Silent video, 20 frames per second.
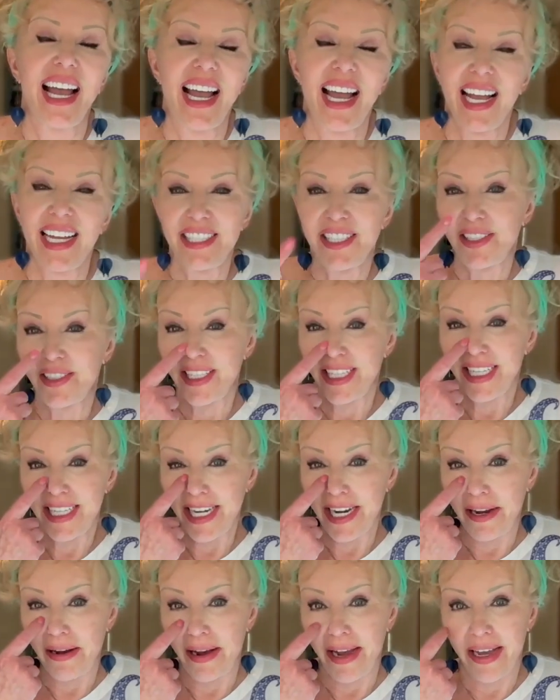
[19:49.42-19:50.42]
and you didn't
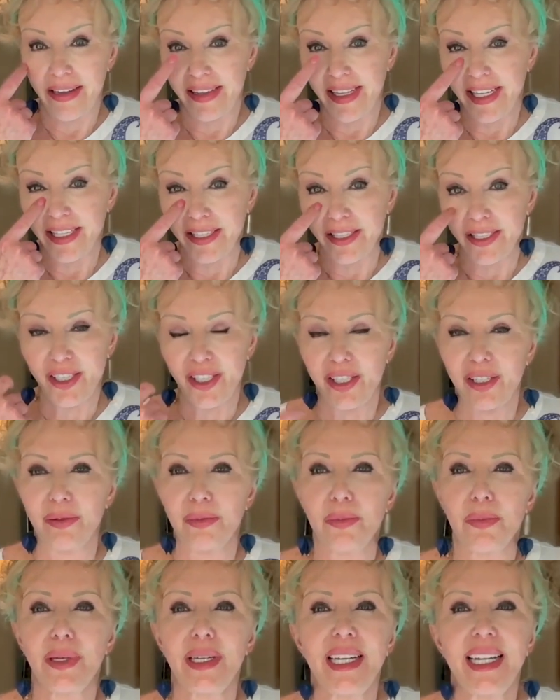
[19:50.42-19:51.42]
know how they got
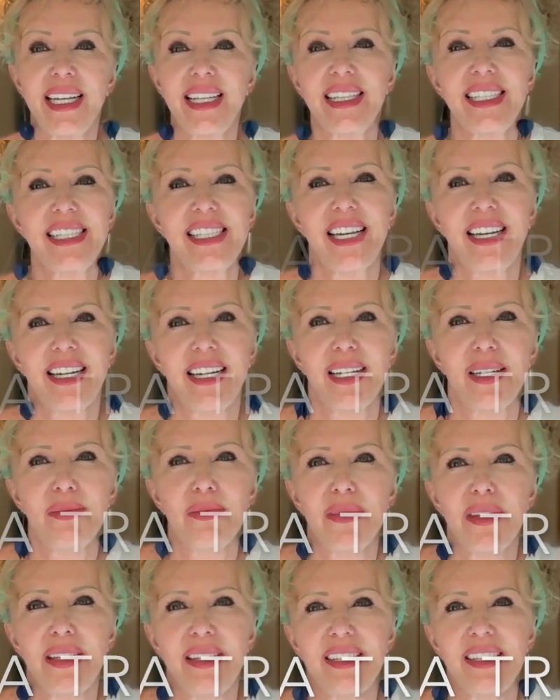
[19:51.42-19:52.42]
on, but at the
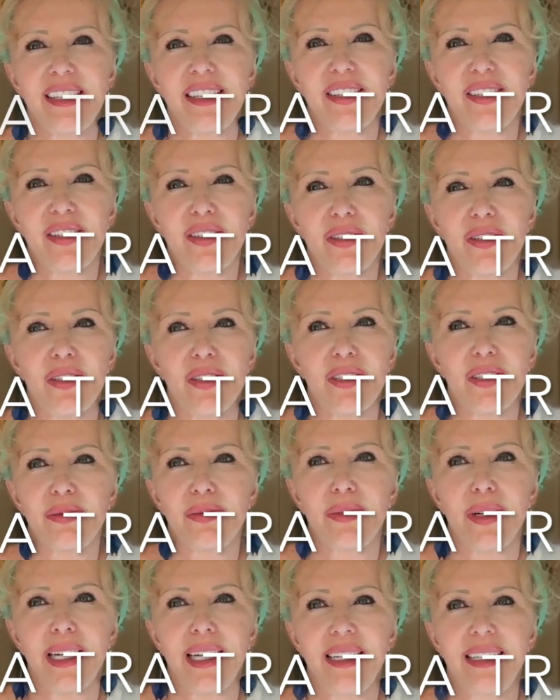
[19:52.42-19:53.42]
time you thought,
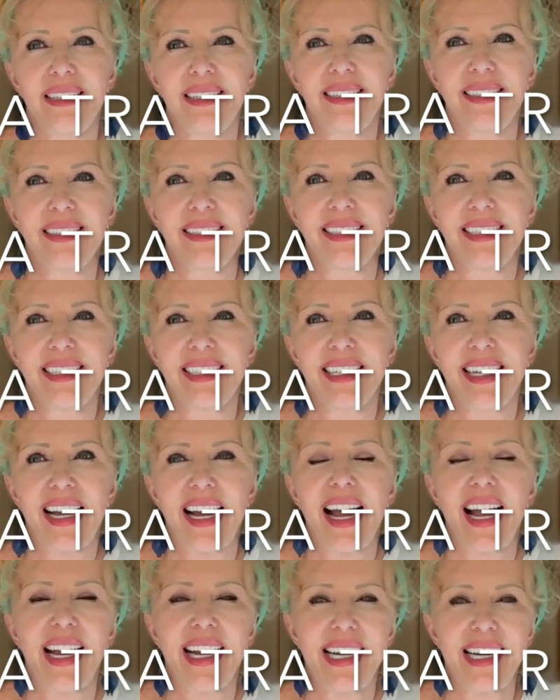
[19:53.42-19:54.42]
"Well,
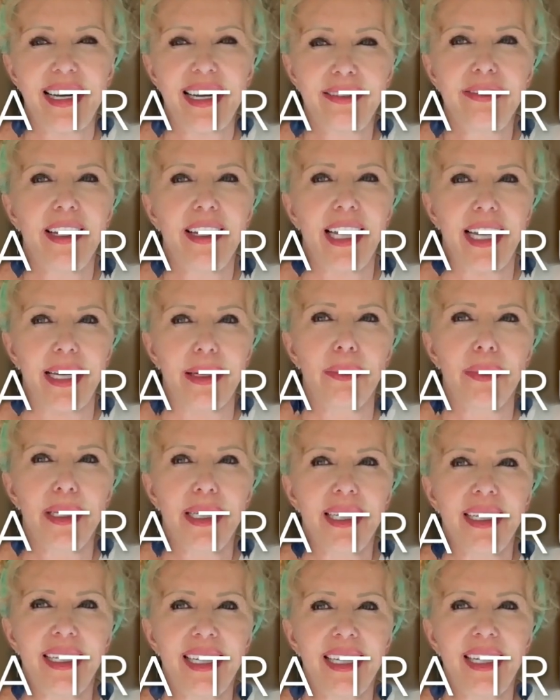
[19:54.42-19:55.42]
I love him.
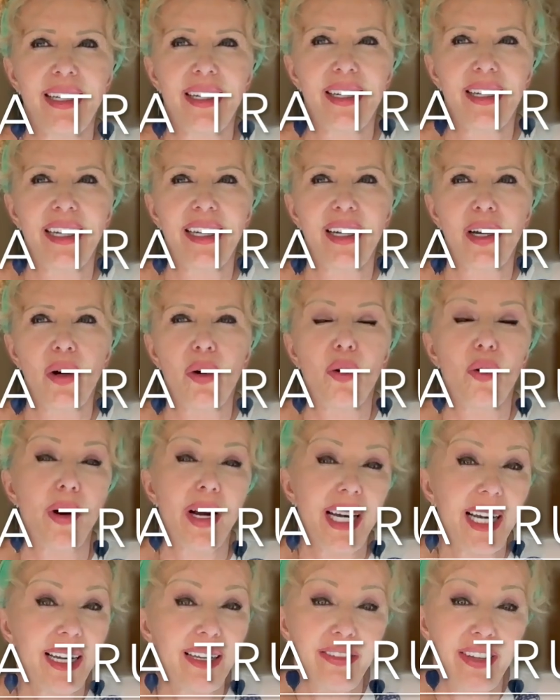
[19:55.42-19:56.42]
or
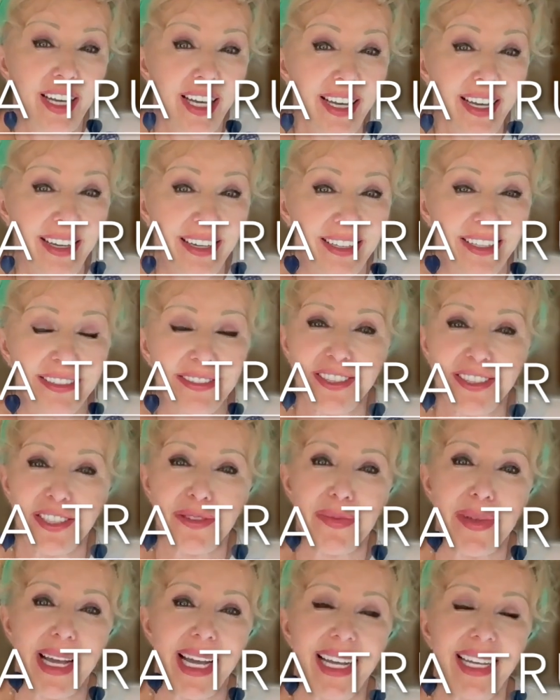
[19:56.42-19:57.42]
I love her if you're
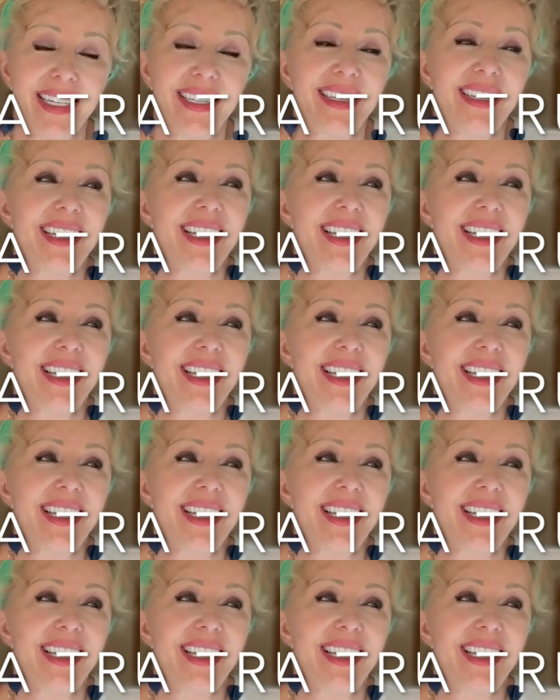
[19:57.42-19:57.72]
a man.